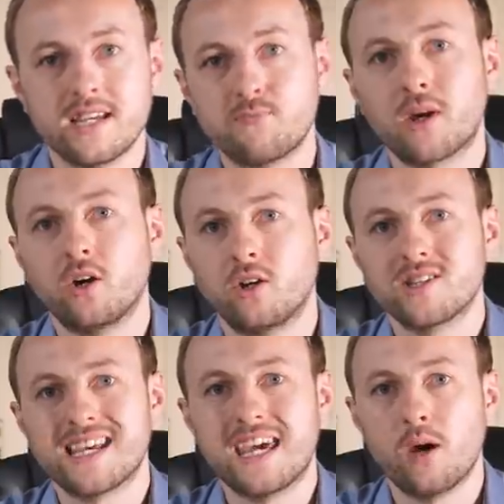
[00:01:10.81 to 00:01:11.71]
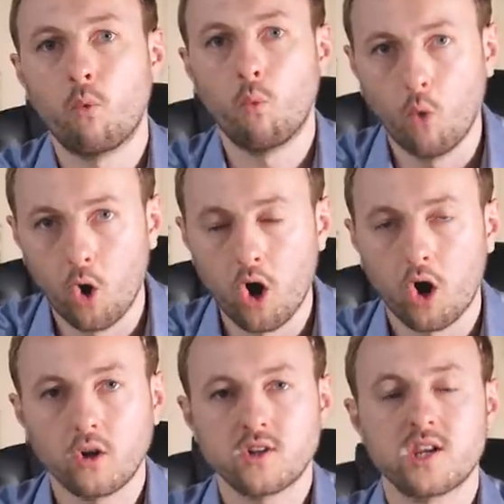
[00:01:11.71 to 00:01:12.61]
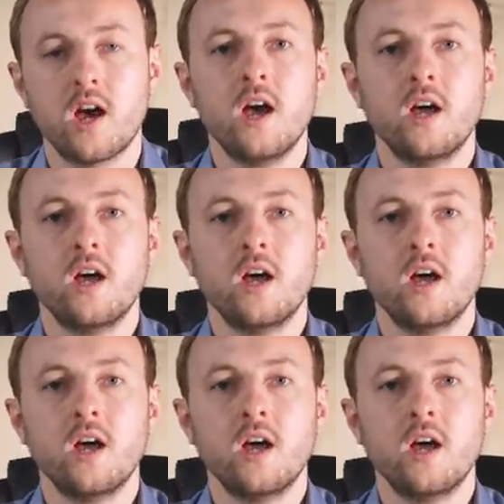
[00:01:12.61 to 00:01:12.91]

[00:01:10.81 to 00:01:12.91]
is because it works.